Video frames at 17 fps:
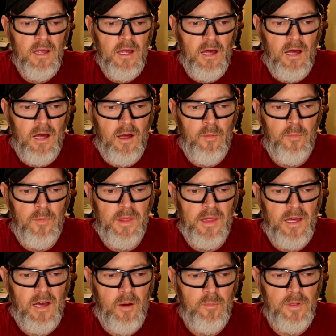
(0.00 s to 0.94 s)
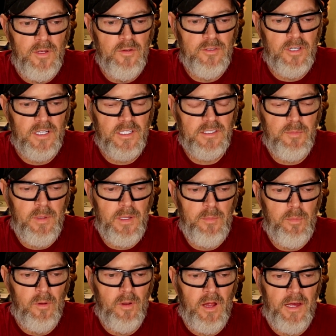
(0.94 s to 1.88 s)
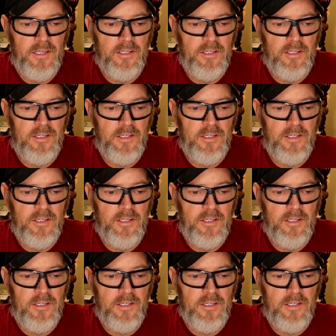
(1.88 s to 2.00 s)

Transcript: The Albutrix people I